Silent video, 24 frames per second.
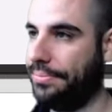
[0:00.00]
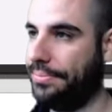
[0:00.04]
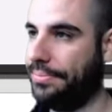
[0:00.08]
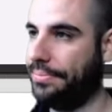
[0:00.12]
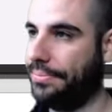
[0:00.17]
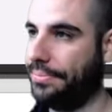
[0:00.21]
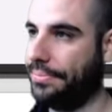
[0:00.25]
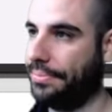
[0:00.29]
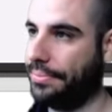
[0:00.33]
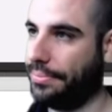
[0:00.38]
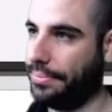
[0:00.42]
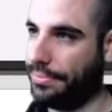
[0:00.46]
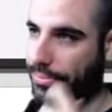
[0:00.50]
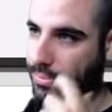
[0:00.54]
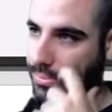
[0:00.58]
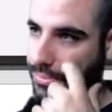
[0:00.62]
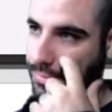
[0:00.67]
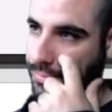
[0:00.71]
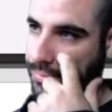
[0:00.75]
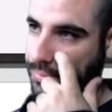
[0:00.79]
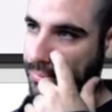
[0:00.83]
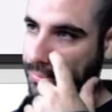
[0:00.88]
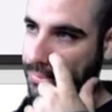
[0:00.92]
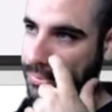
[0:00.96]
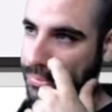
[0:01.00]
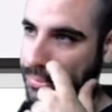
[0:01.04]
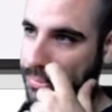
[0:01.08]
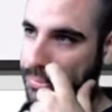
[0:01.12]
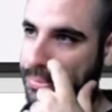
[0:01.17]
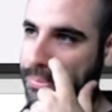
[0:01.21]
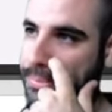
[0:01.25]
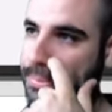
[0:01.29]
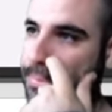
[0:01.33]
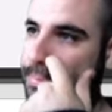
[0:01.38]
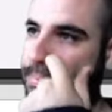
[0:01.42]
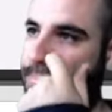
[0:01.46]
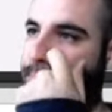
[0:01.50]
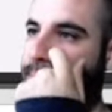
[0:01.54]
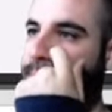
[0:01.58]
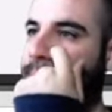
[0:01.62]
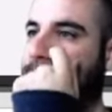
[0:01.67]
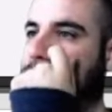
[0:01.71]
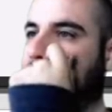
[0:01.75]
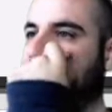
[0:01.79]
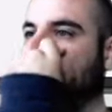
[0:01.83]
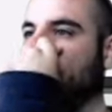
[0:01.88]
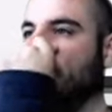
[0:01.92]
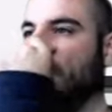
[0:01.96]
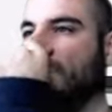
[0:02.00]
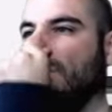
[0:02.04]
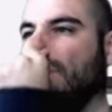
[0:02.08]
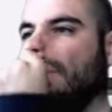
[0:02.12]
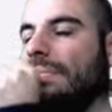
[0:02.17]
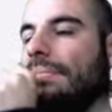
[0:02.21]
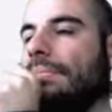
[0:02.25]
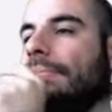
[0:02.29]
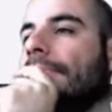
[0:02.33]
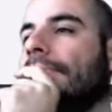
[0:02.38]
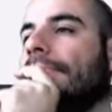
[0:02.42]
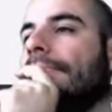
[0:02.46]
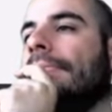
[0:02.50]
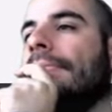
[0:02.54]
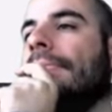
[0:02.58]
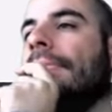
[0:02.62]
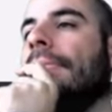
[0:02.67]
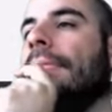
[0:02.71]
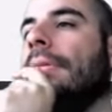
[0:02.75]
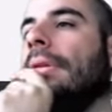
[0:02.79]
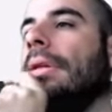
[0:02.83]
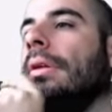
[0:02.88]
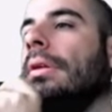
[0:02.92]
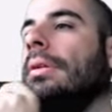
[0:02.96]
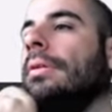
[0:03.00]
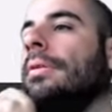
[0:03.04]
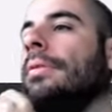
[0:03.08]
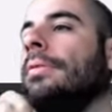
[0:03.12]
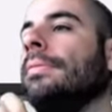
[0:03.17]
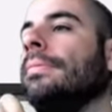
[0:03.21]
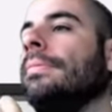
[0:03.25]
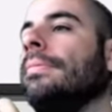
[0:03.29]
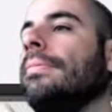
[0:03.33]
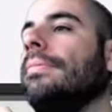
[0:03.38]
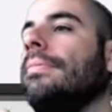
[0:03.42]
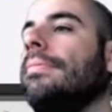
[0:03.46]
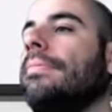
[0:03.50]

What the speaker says: Nothing is said.